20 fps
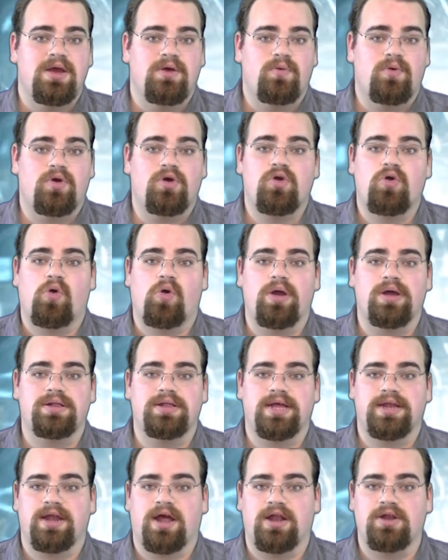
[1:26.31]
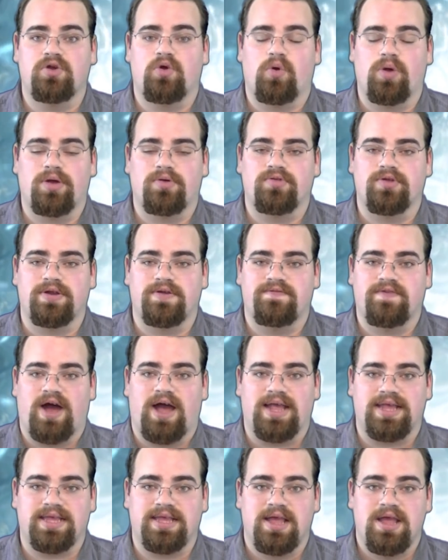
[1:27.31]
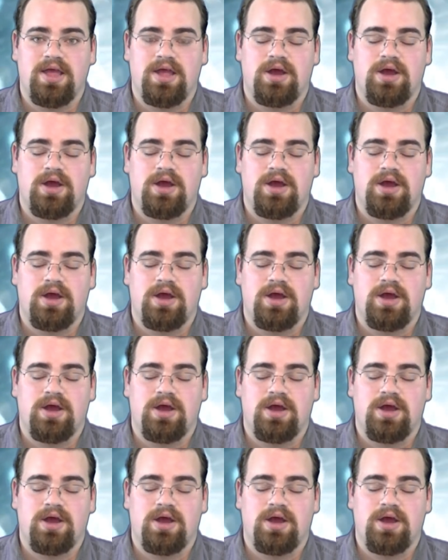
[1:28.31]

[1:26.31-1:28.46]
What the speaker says: will coil and uncoil the device,